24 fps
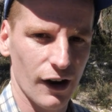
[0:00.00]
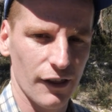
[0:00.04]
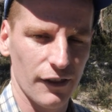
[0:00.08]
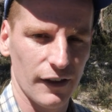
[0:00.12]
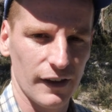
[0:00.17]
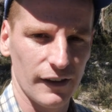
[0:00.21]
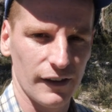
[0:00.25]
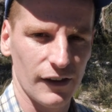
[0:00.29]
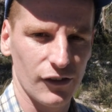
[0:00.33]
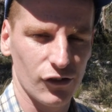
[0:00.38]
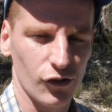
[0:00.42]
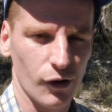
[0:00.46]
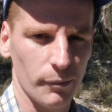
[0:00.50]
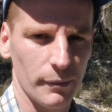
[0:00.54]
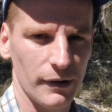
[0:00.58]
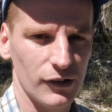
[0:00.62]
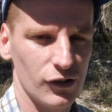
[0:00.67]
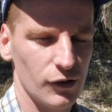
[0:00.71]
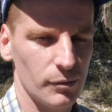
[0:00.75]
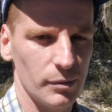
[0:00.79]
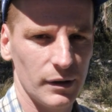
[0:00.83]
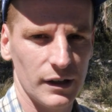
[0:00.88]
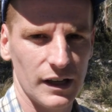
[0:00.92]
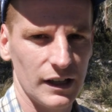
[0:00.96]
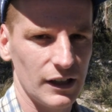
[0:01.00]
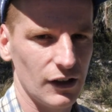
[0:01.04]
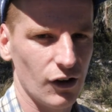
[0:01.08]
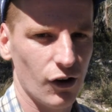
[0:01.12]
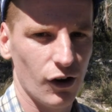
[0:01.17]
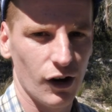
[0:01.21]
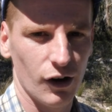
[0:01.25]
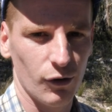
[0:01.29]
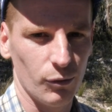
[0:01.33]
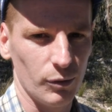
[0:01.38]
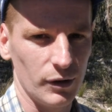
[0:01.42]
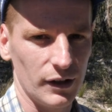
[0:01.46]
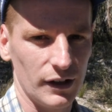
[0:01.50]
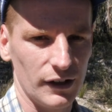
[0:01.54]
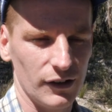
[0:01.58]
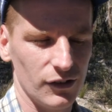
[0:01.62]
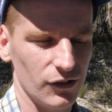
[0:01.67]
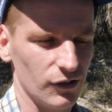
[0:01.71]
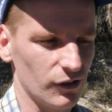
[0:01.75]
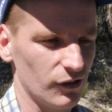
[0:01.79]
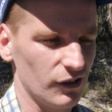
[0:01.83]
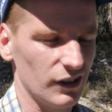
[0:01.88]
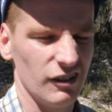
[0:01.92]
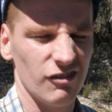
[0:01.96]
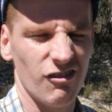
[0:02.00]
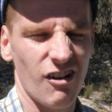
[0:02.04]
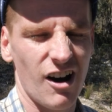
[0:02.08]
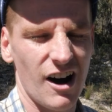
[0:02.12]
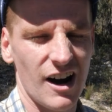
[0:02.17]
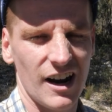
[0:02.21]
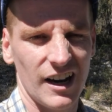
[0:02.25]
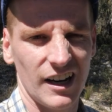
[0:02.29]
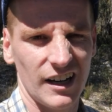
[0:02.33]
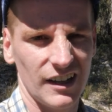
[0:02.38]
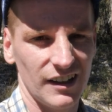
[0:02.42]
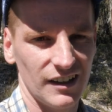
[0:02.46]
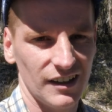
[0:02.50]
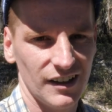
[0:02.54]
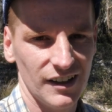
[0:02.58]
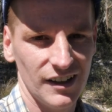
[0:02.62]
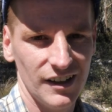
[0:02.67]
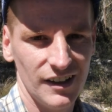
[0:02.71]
I think there's not meant to be any high winds or any rain,